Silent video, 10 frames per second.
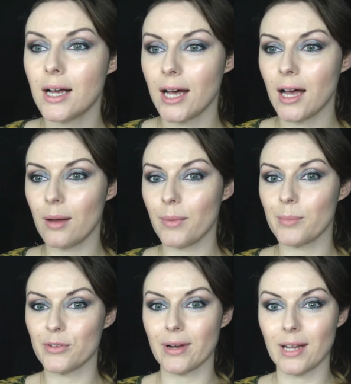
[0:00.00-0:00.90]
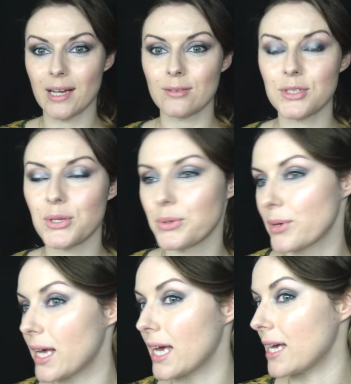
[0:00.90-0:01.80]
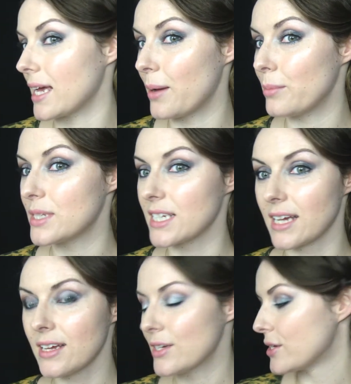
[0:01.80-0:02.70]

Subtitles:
I'm off out now to a dinner.